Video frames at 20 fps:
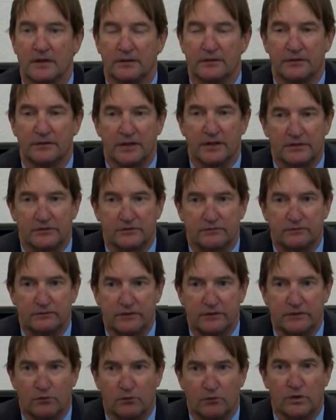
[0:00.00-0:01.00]
That
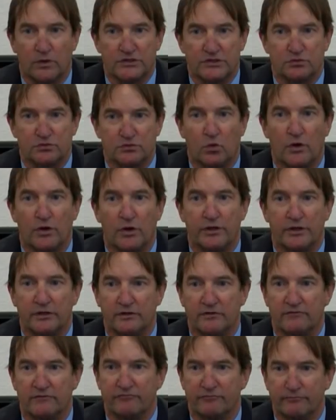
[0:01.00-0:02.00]
there was one
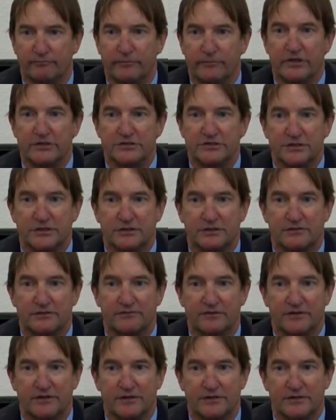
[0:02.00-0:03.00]
of much
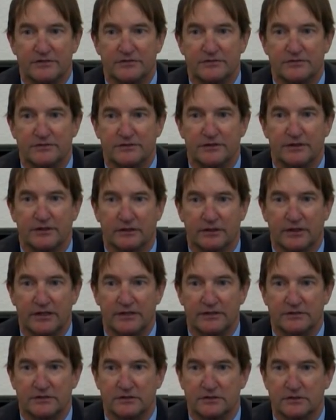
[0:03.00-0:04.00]
significance in
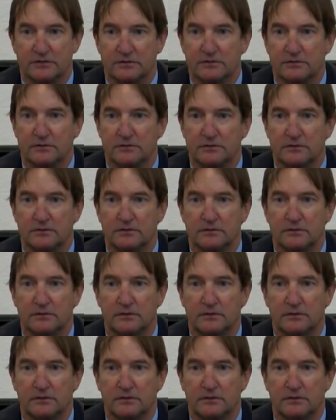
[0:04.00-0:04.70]
Atlanta. Okay.